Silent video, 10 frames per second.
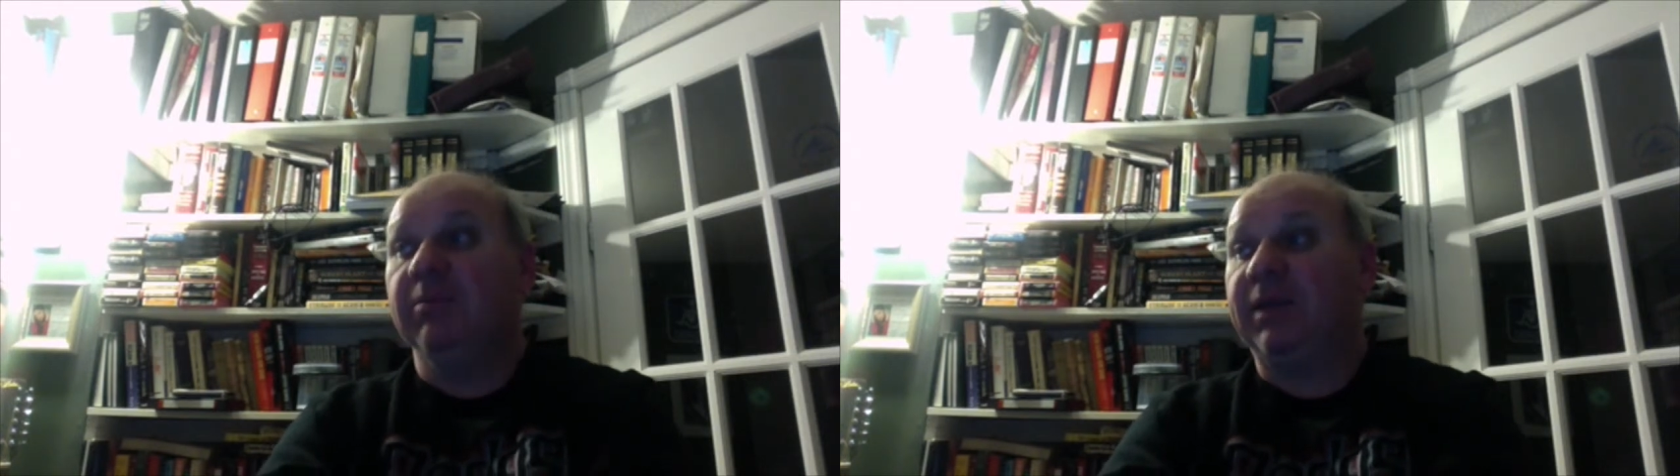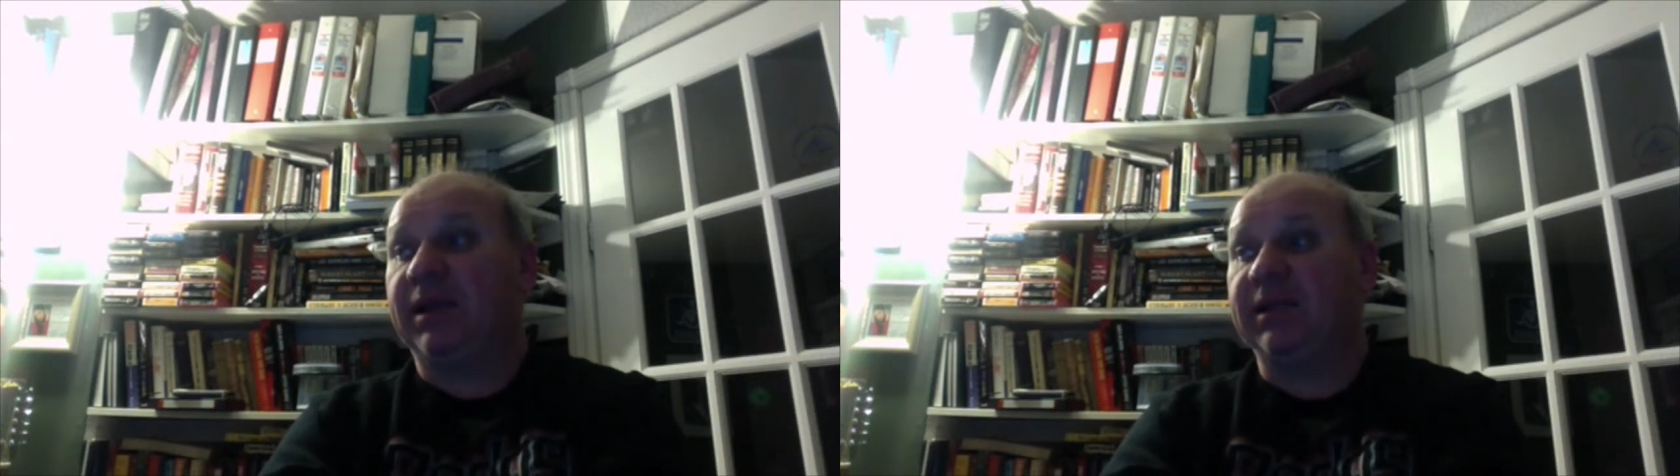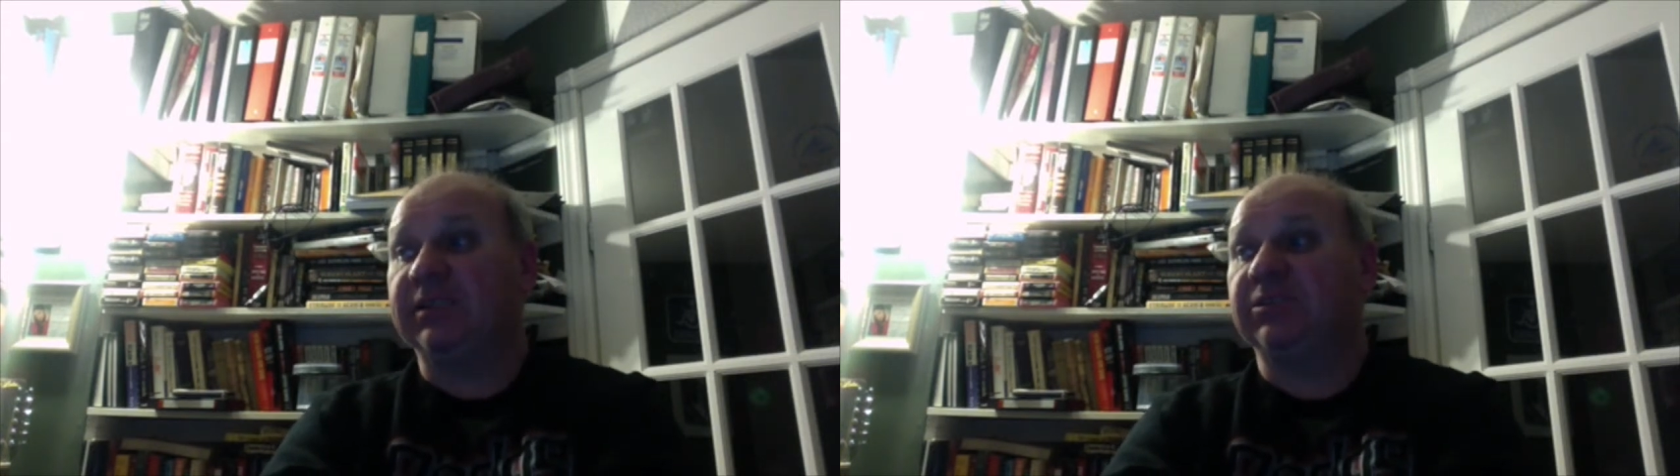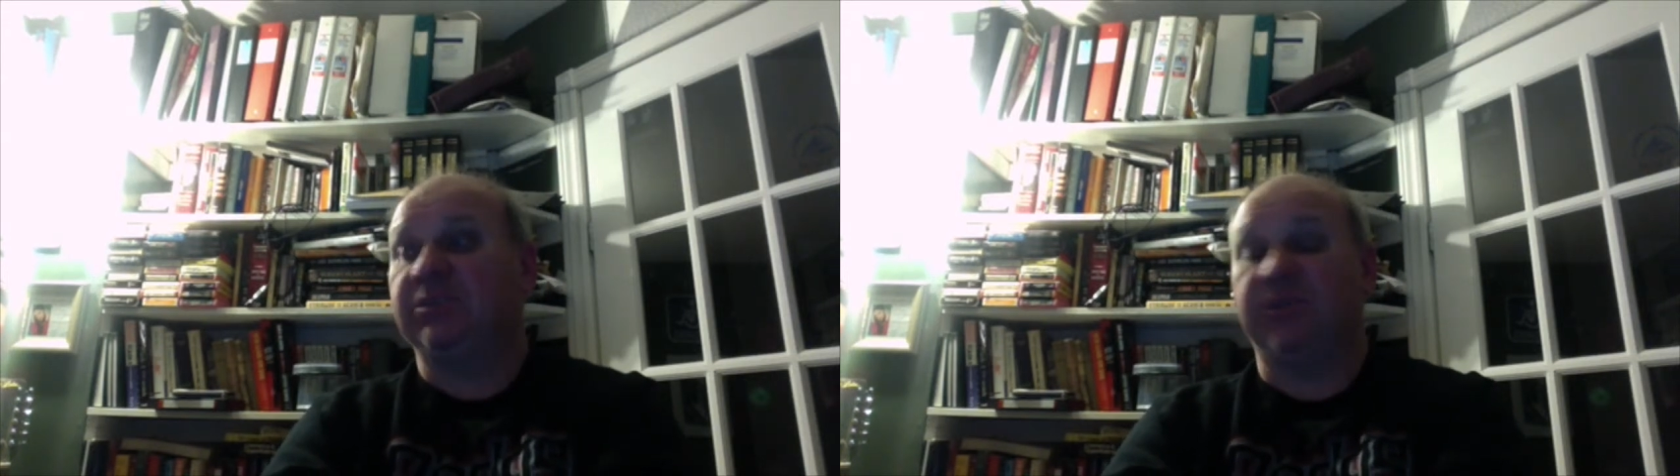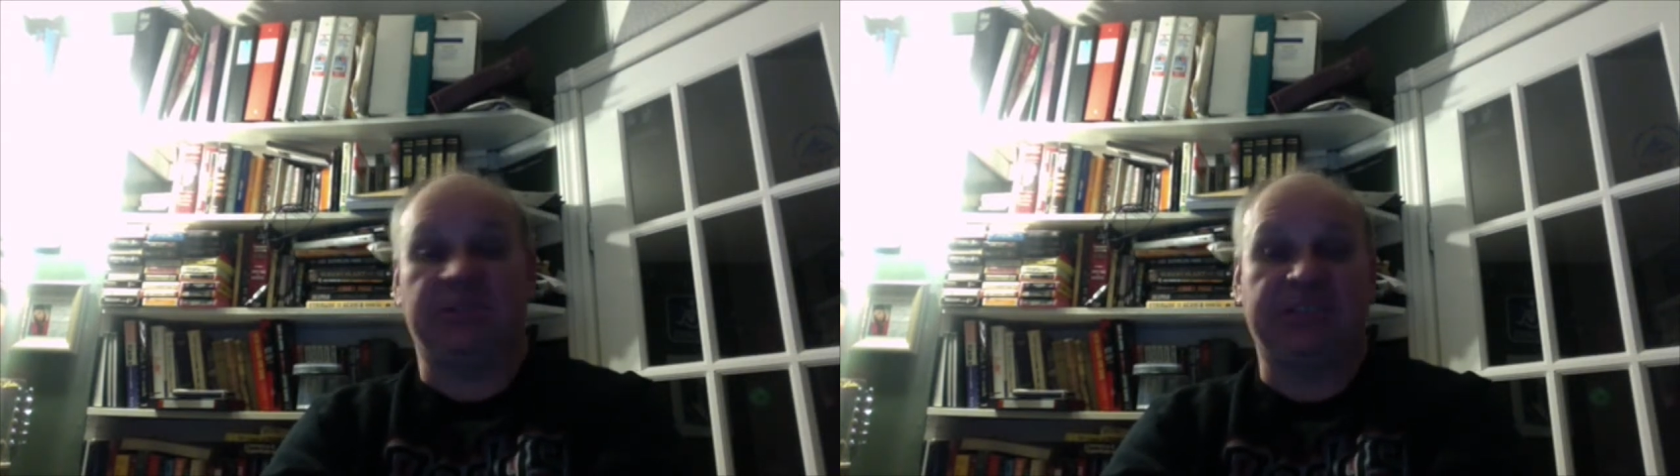because
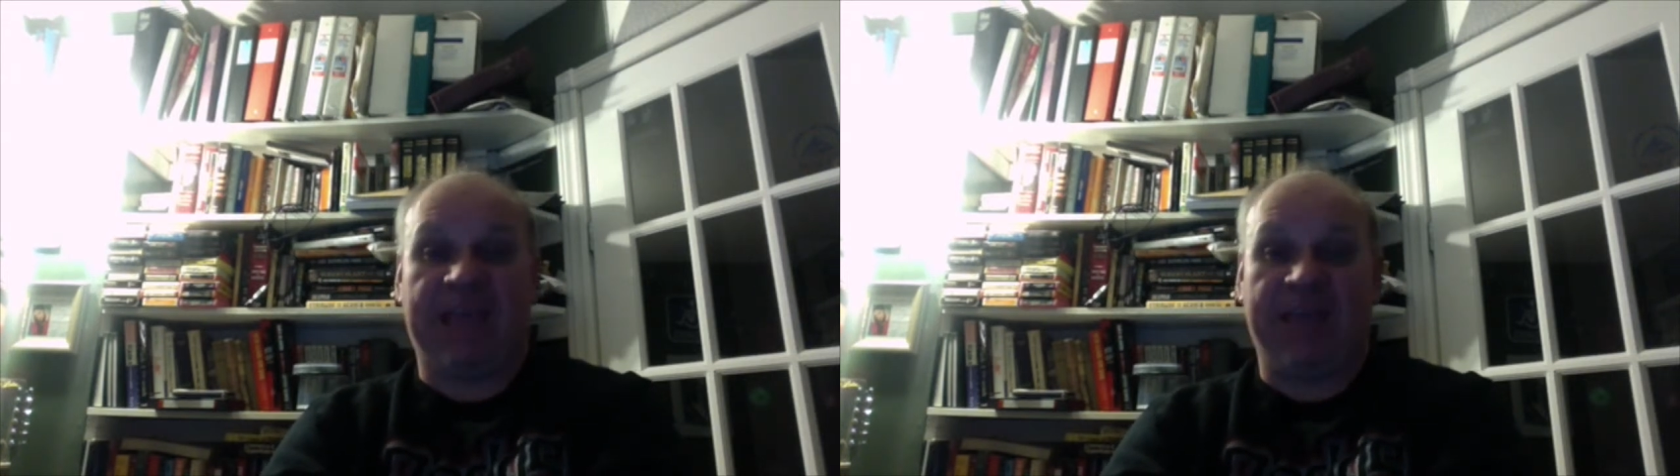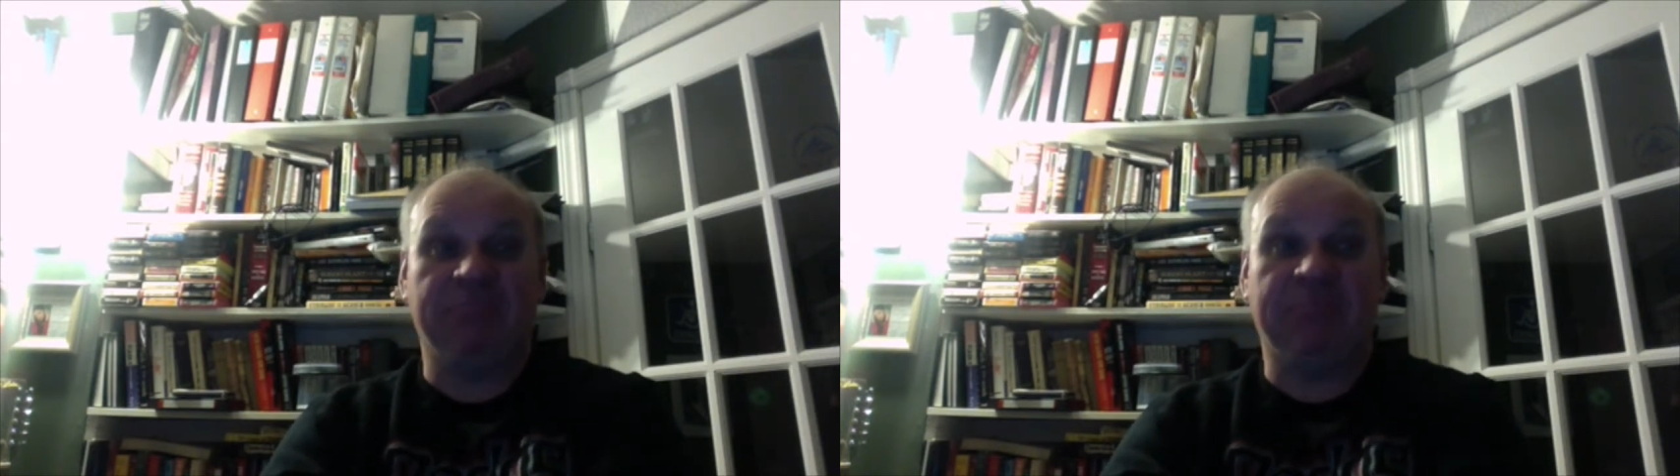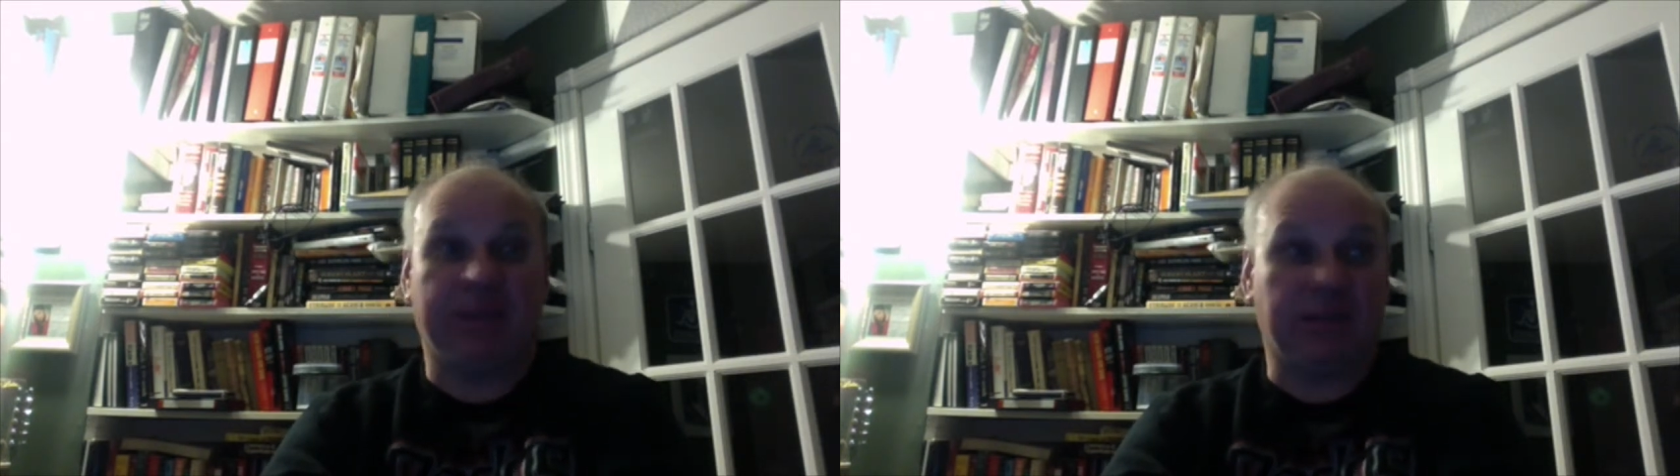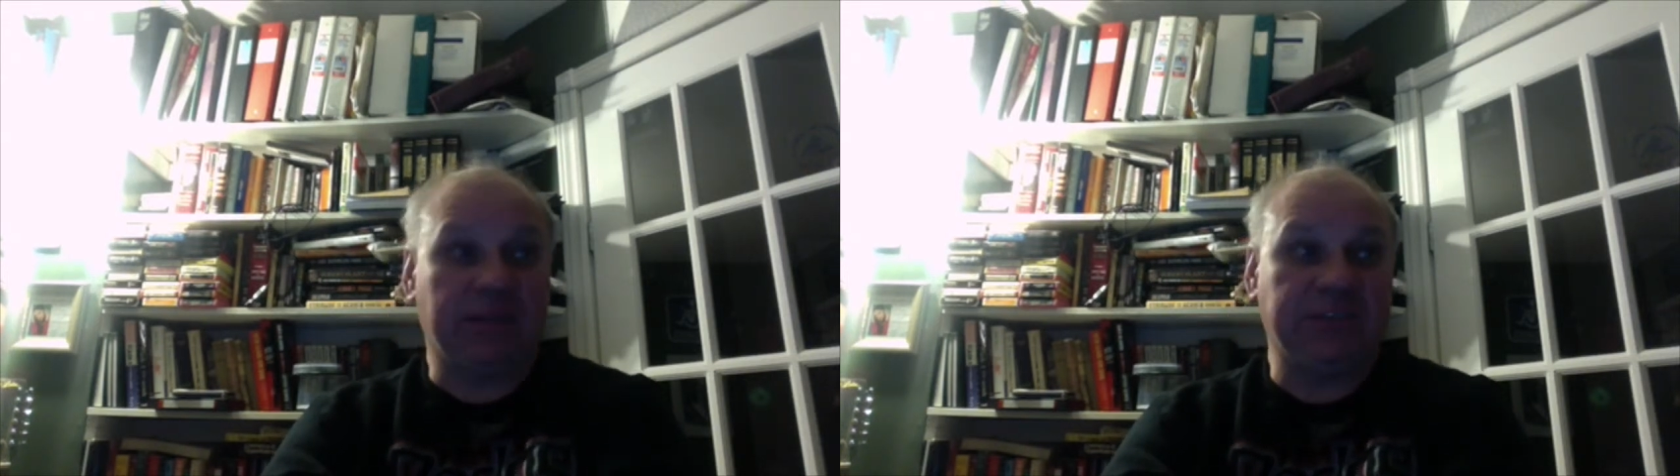they're the same thing.